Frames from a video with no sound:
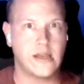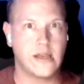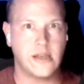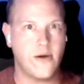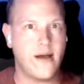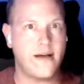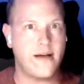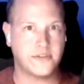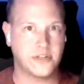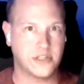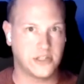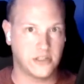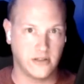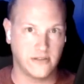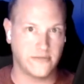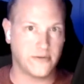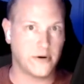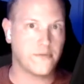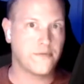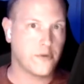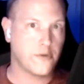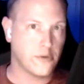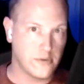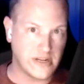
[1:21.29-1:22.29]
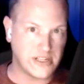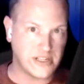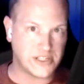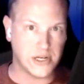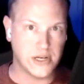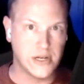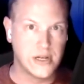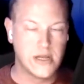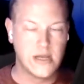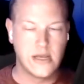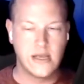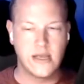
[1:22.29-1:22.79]
You have to deliver it for a reason.
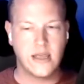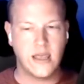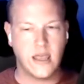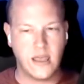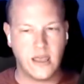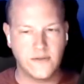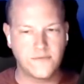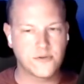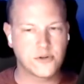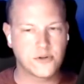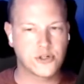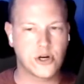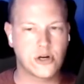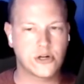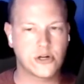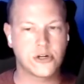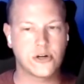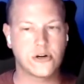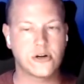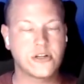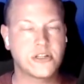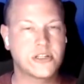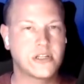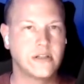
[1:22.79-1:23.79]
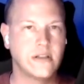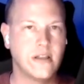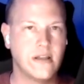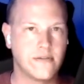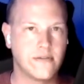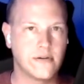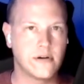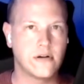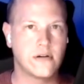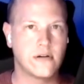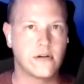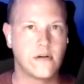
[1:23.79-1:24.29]
Infrastructure is
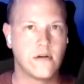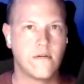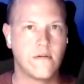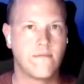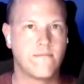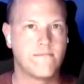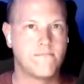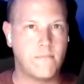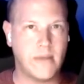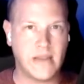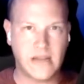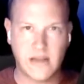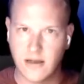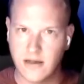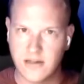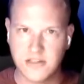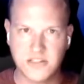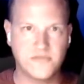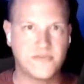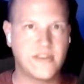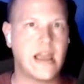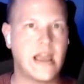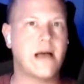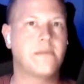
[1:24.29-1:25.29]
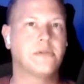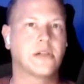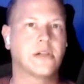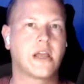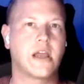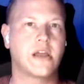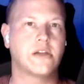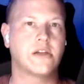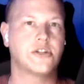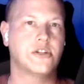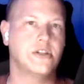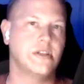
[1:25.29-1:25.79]
delivered because of the
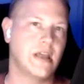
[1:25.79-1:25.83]
application.